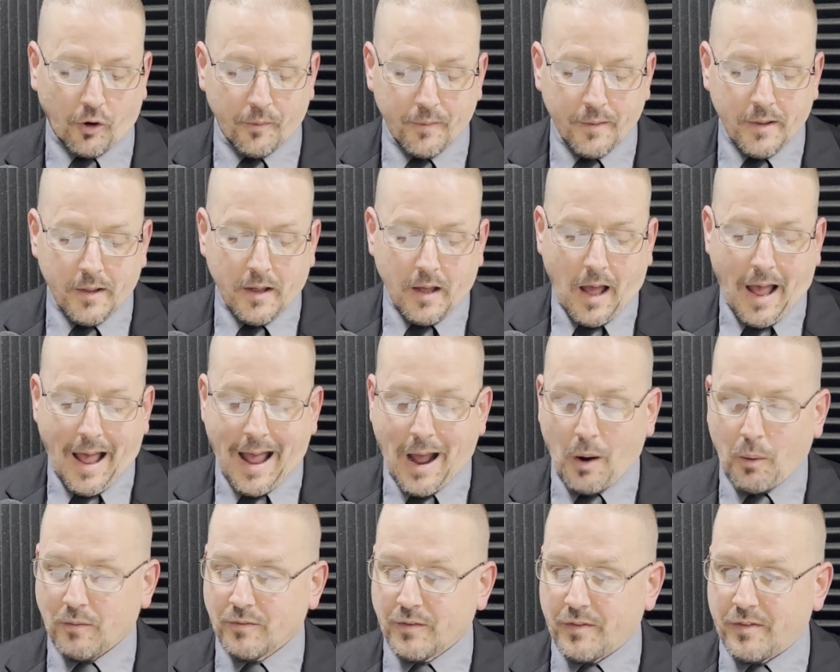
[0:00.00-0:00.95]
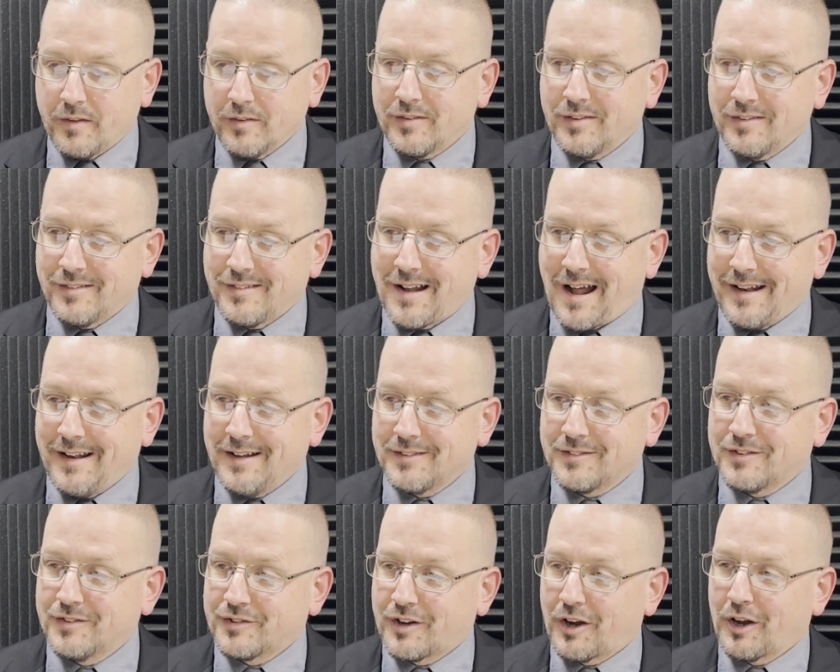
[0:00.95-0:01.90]
Mm-hmm. However, this is not
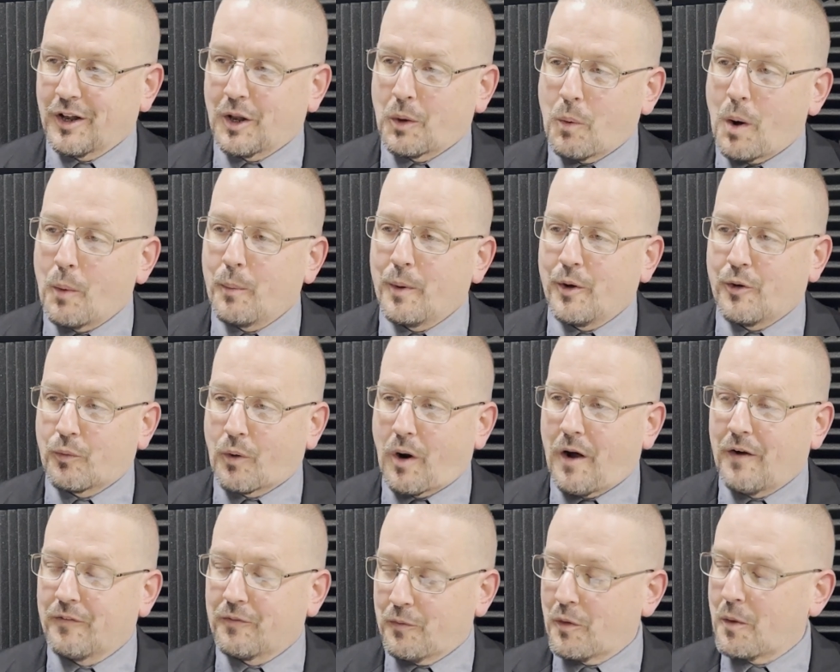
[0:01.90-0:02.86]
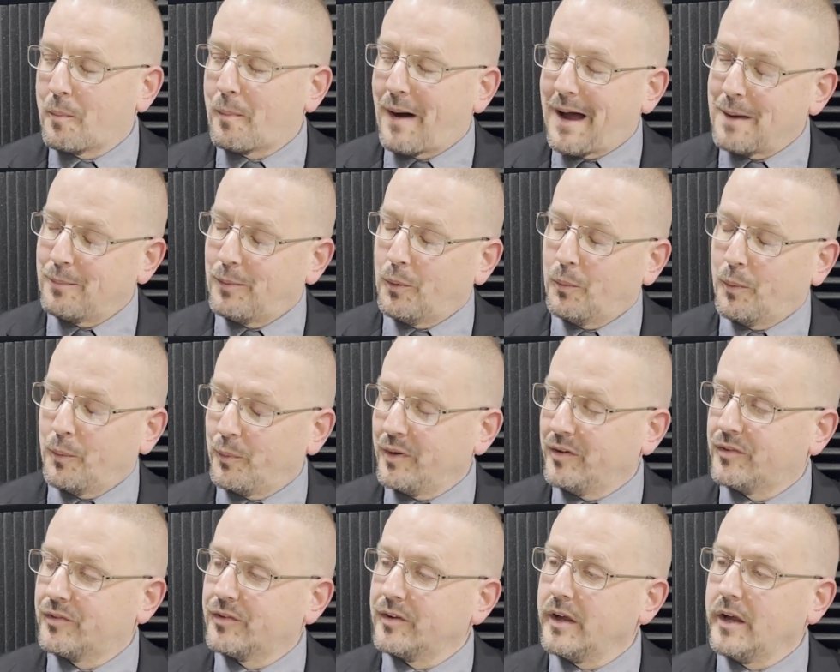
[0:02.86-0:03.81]
necessarily what we draw from the Bible when we
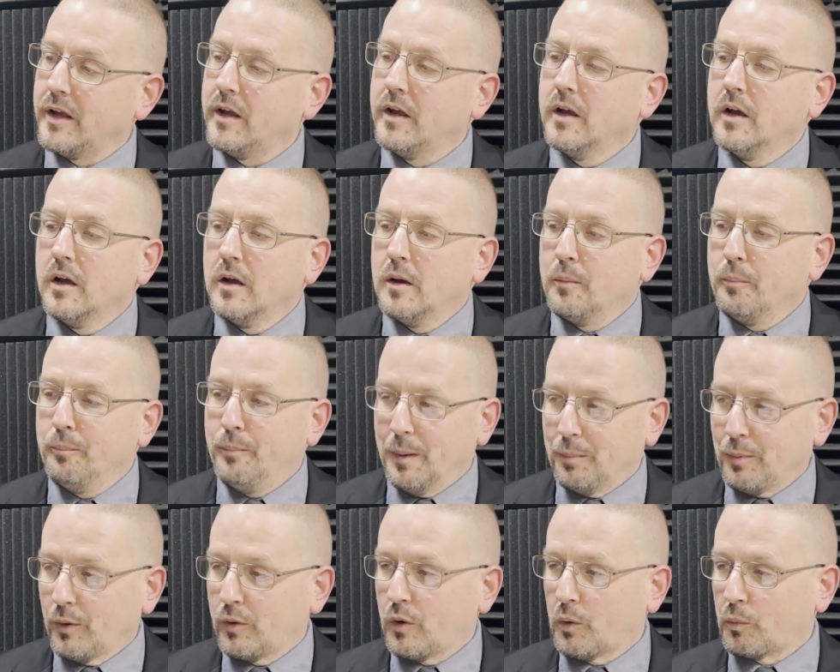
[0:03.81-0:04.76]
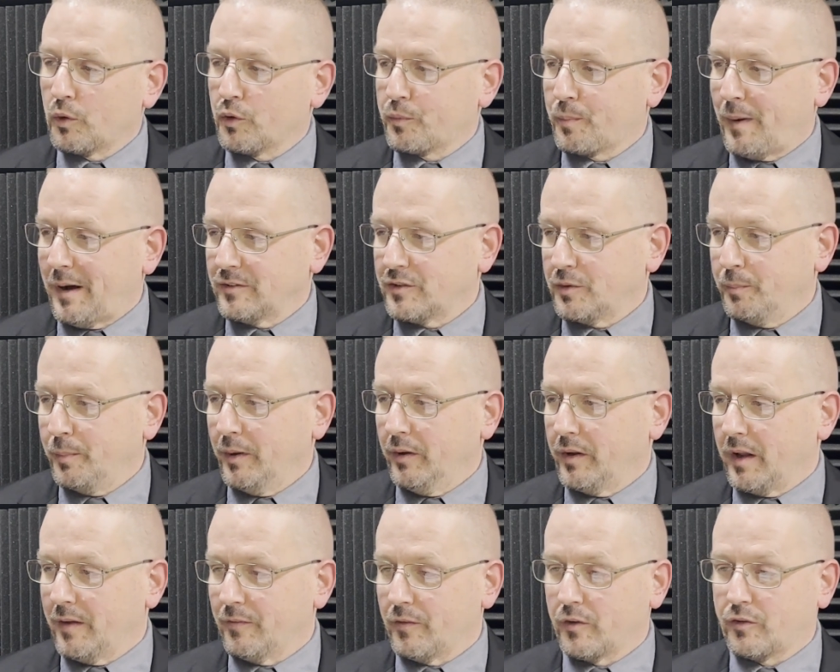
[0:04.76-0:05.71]
see biblical
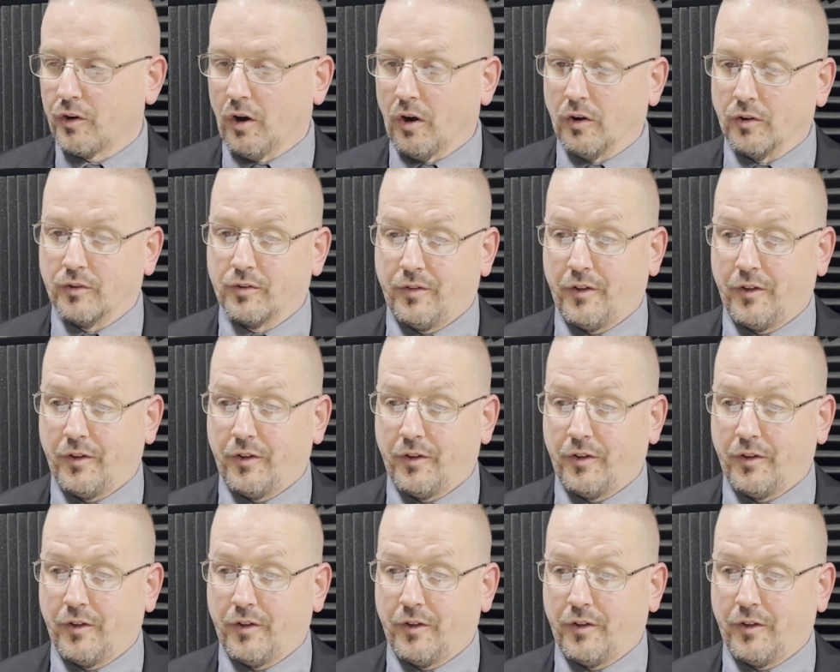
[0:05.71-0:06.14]
responsibility of the church.